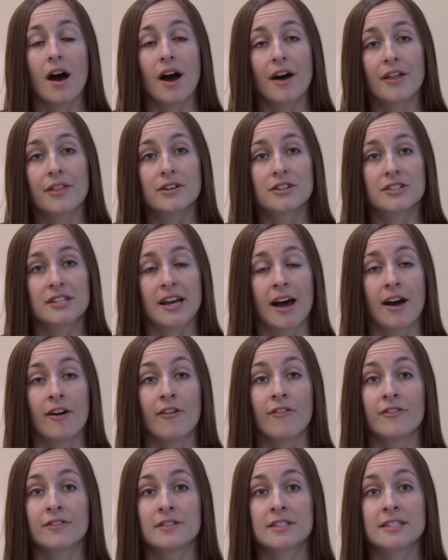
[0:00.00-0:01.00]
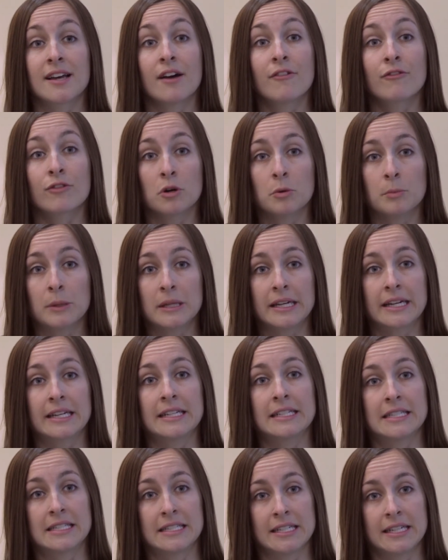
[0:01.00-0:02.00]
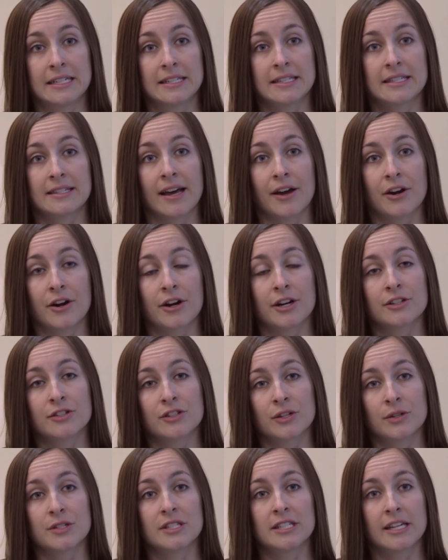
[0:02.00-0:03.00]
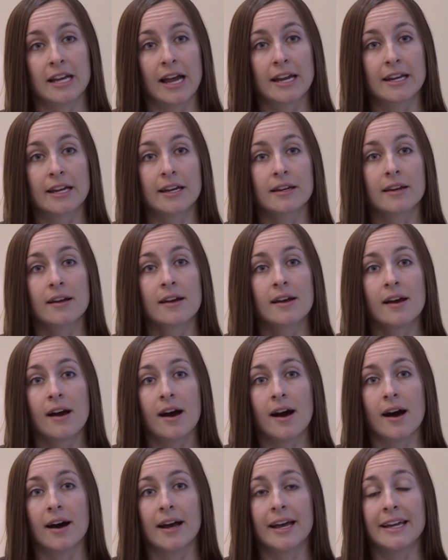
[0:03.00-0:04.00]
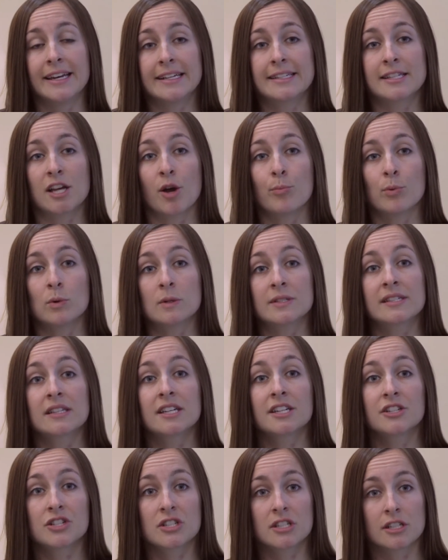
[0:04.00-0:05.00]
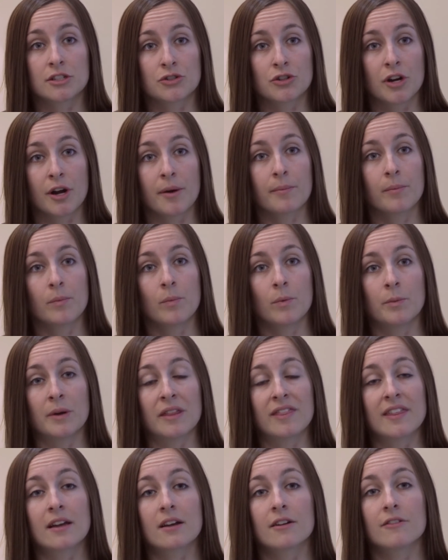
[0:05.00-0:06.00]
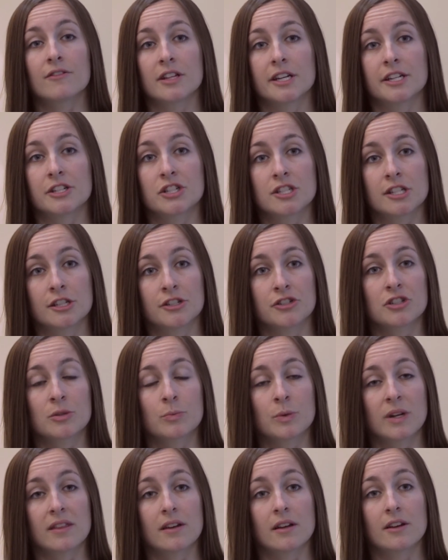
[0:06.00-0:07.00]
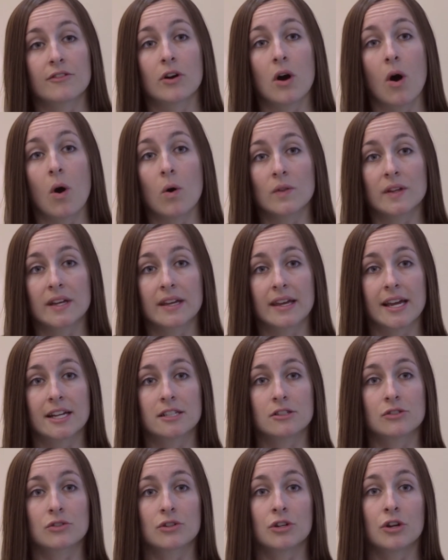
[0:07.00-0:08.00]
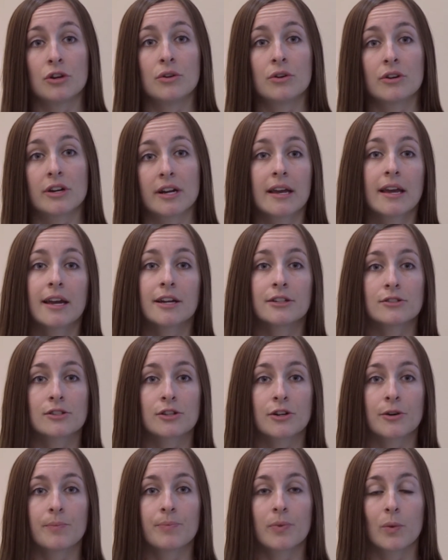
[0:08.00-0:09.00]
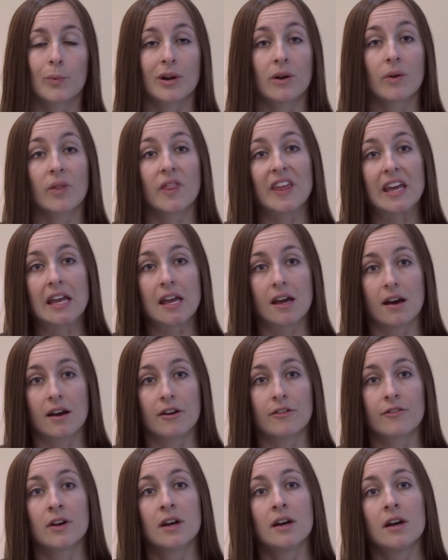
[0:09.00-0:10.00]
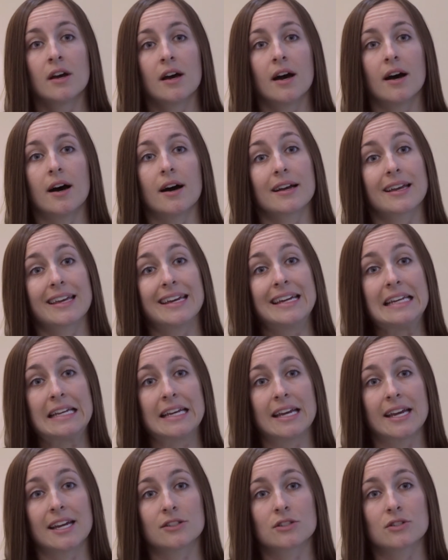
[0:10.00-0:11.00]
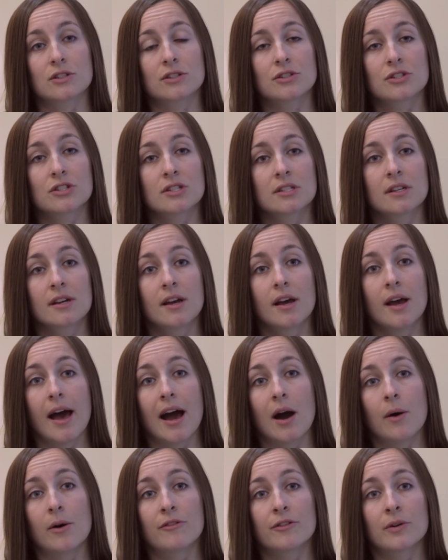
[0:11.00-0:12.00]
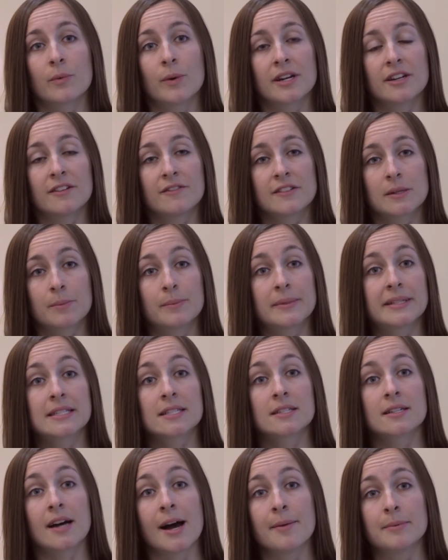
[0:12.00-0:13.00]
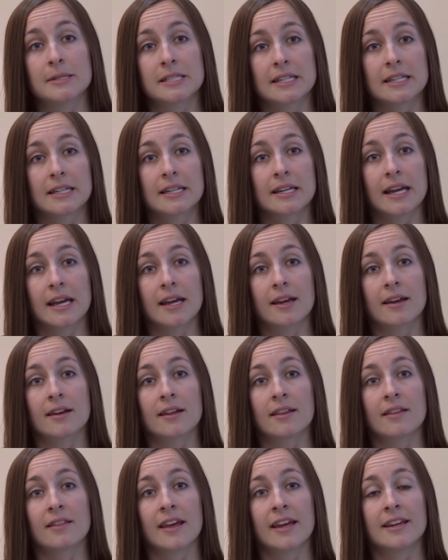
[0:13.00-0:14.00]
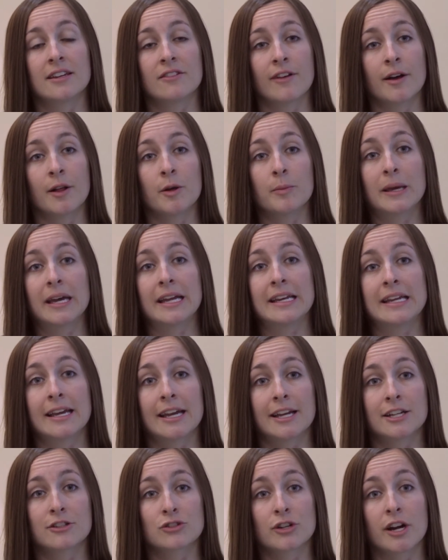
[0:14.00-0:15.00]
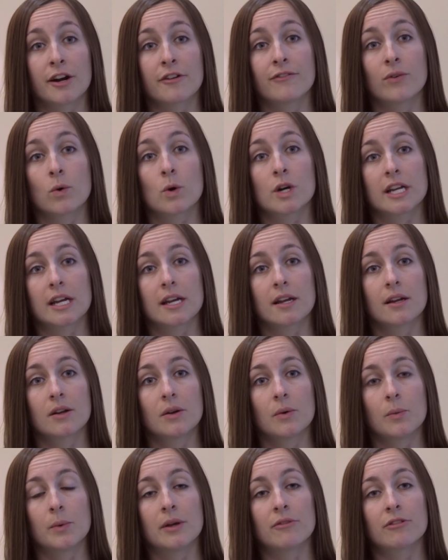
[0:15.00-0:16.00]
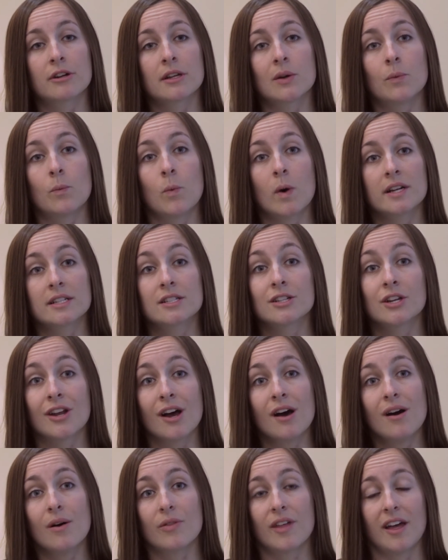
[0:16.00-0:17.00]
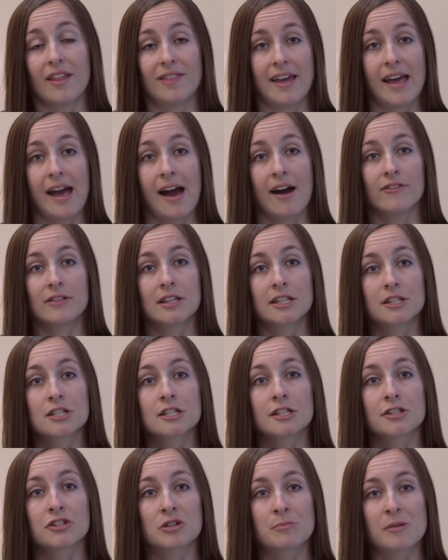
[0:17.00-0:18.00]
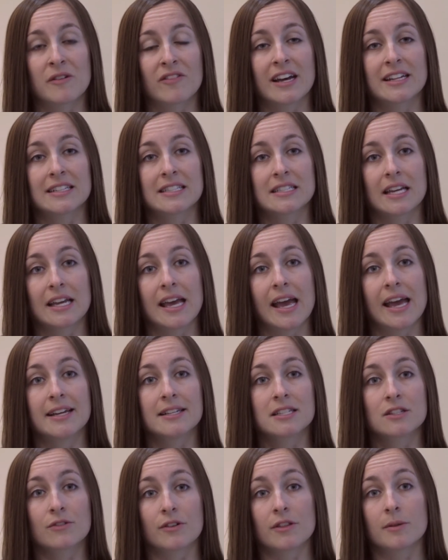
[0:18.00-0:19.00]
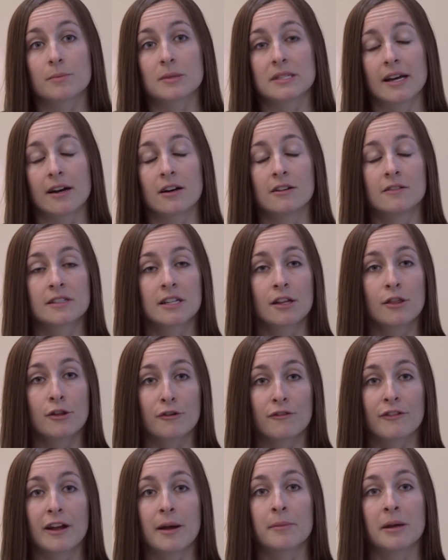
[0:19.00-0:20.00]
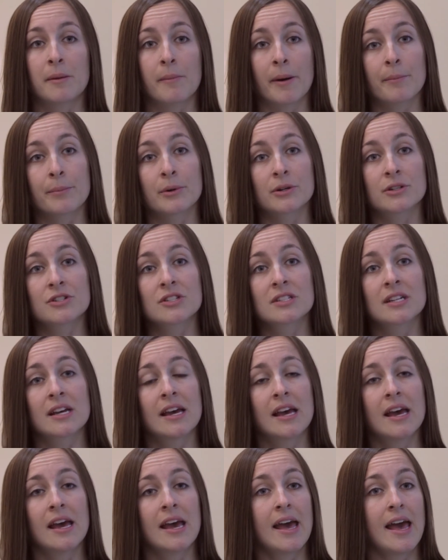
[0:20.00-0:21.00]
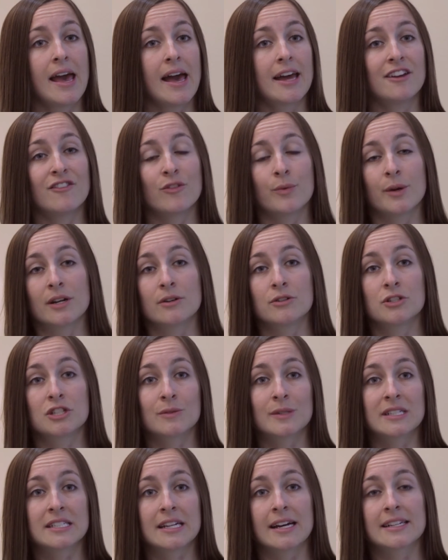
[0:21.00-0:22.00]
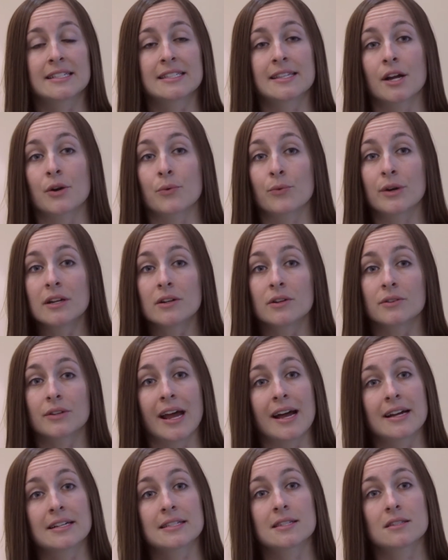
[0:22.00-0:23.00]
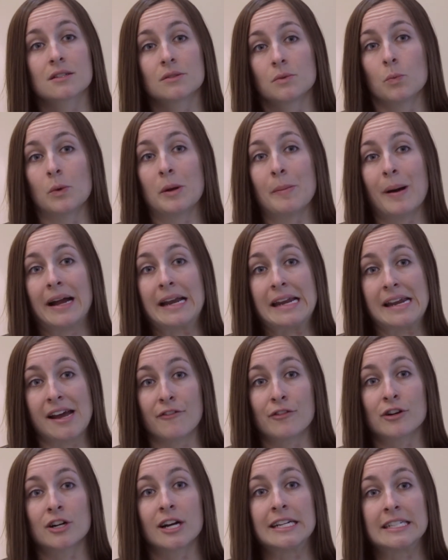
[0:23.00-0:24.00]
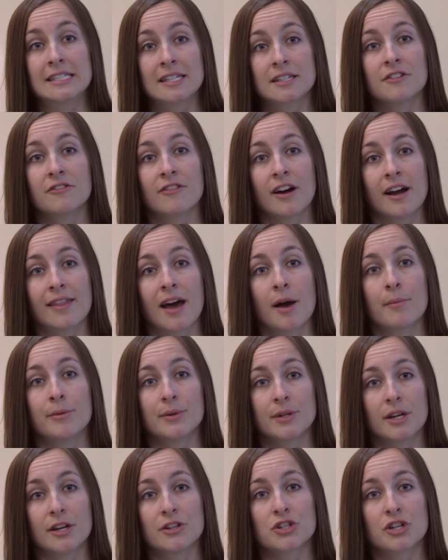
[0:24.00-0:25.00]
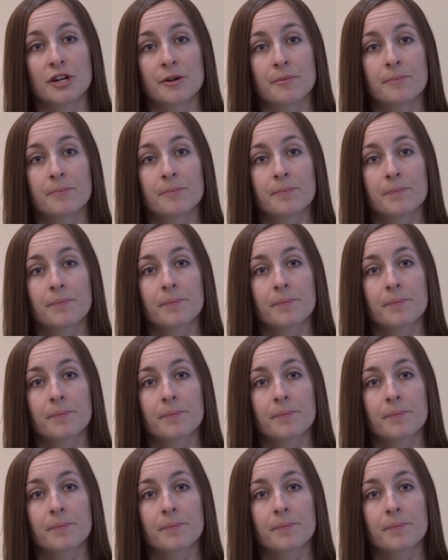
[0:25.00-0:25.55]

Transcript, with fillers: Others have several malignancies that are associated. Uh, an example is Lynch syndrome. When we think of Lynch syndrome, we think of colon cancer and uterine cancer. We don't think of uh, kidney cancers. However, what if someone's adopted and they develop kidney cancer at 40? We really want to know that they have Lynch syndrome if that's the case for themselves and their family members. And if we don't do a test like RenalNext, we might never identify that mutation.